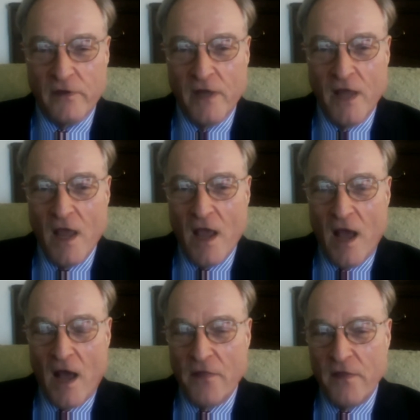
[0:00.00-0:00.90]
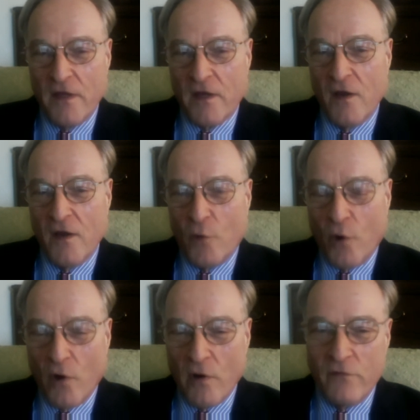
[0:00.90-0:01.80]
And I think
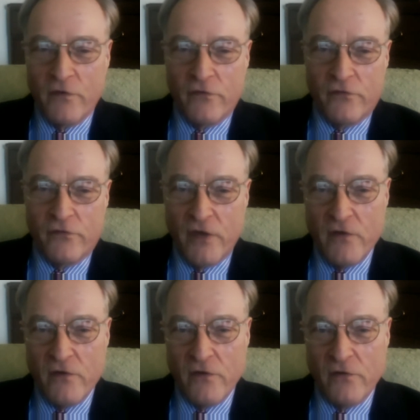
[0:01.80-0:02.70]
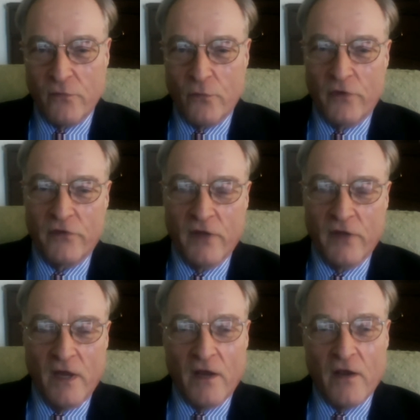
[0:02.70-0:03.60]
part of his genius was
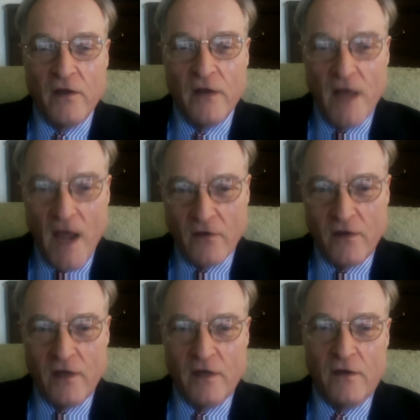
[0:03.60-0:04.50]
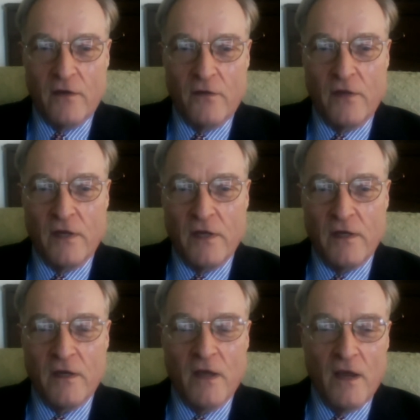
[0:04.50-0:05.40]
connecting
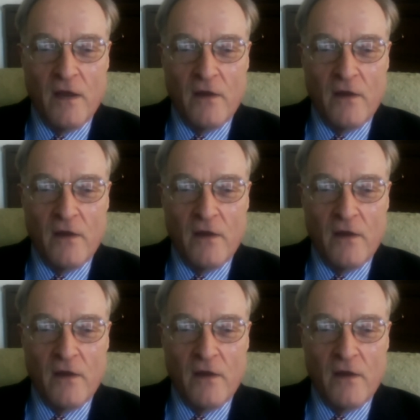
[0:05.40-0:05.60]
the